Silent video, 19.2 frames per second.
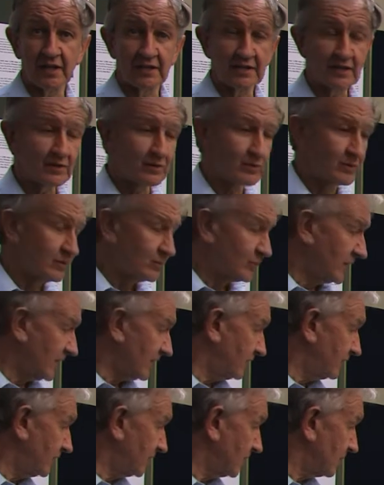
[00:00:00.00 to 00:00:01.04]
Now, we
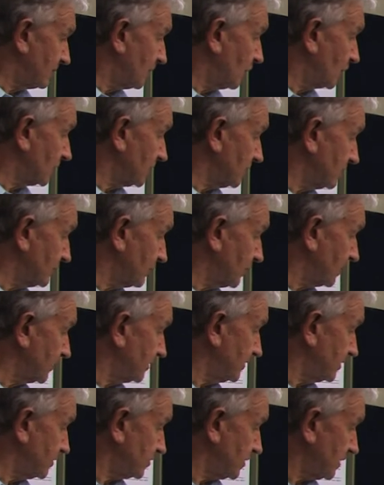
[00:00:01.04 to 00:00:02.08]
have here a model of one
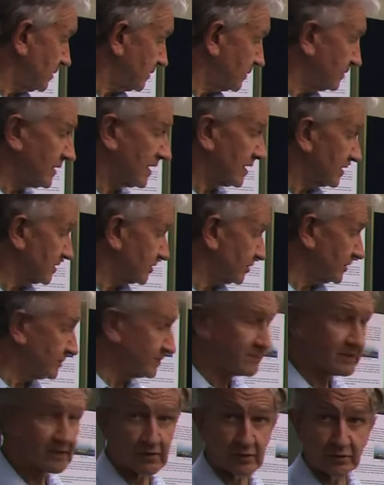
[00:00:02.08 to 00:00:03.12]
of the German
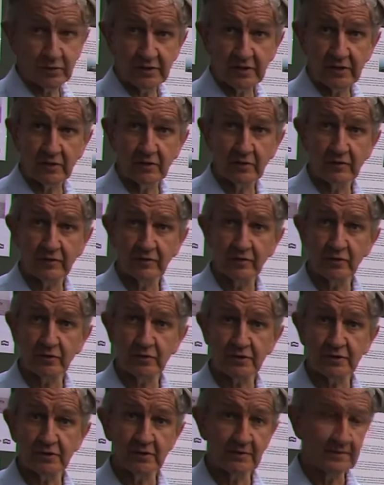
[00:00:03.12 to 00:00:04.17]
battleships, the Grosser
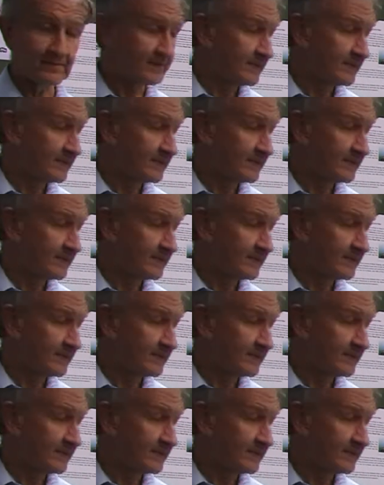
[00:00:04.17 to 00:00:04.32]
Kurfürst,